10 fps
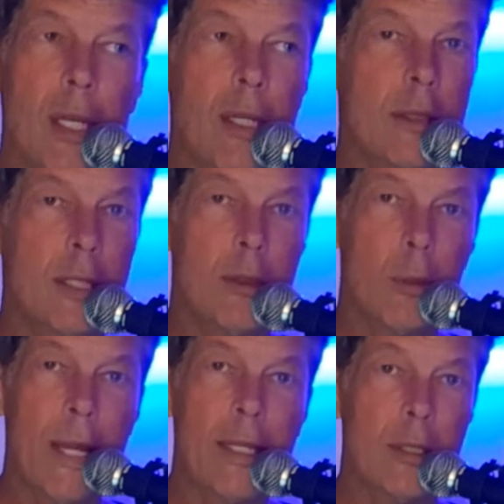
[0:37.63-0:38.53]
central
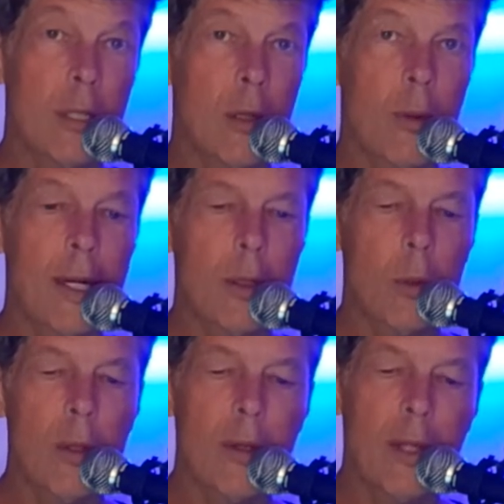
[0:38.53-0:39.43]
banks around the
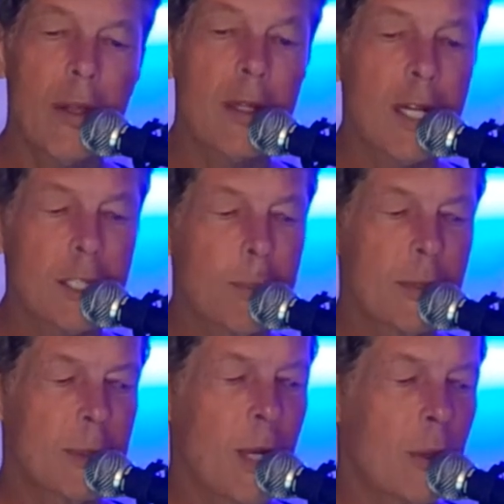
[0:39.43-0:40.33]
world, and they're not
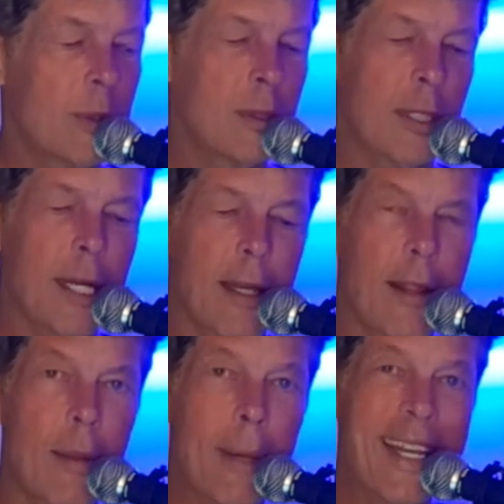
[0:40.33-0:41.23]
small ones, like
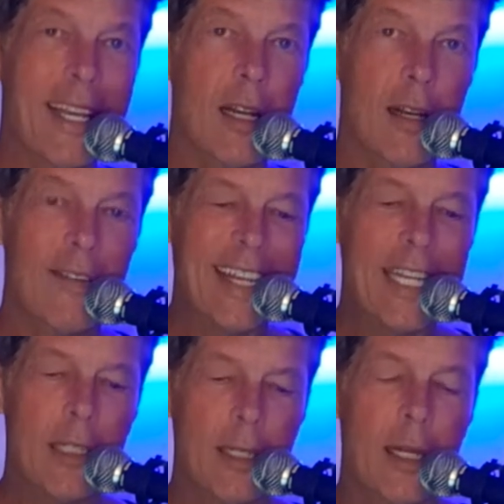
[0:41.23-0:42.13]
the Bank of
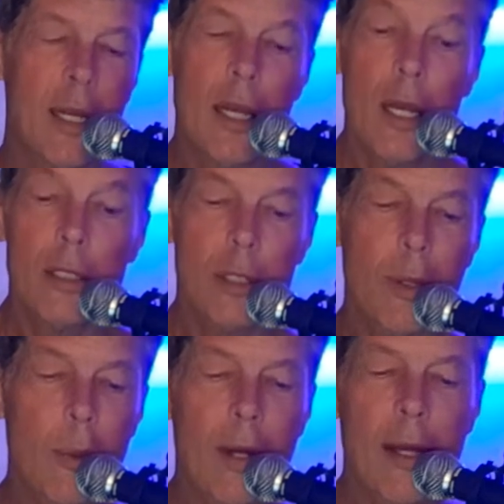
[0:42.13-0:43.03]
England. So
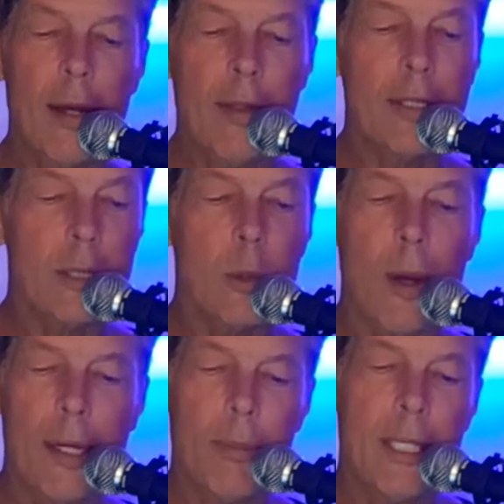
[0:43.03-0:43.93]
anyway, this is
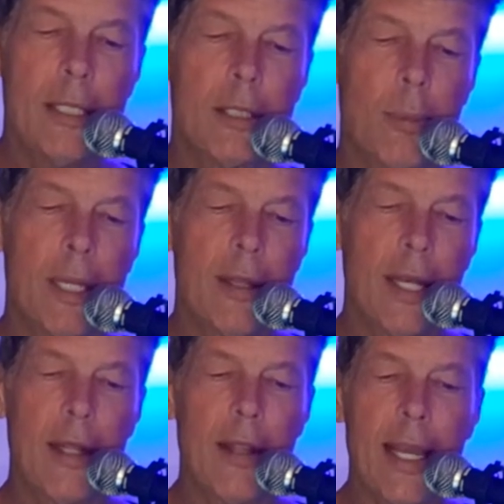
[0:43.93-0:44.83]
what it means, being
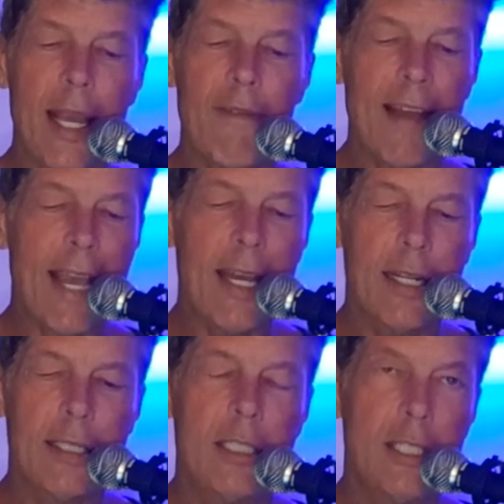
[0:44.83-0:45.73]
that they have
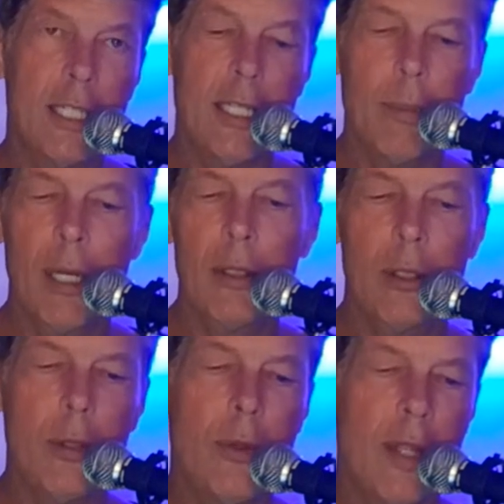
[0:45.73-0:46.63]
added SHIB
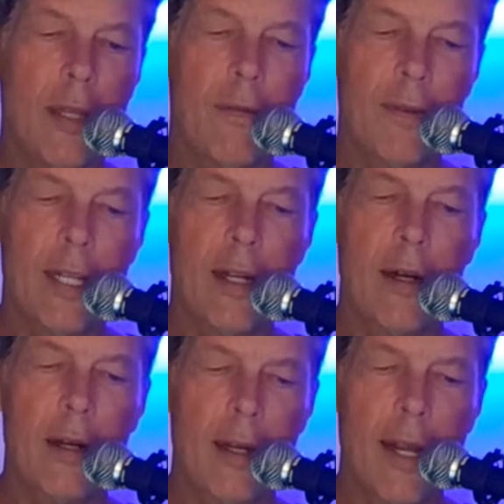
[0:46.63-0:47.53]
to the
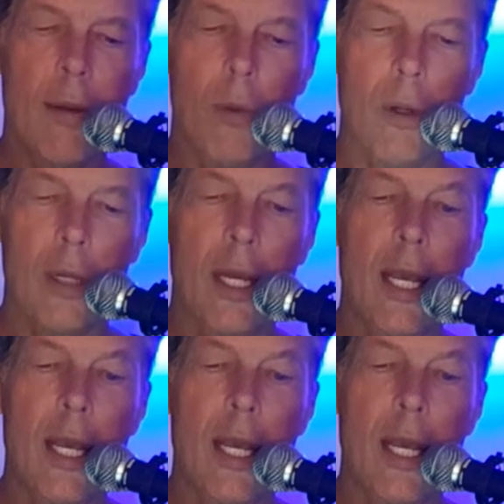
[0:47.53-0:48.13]
Flare network.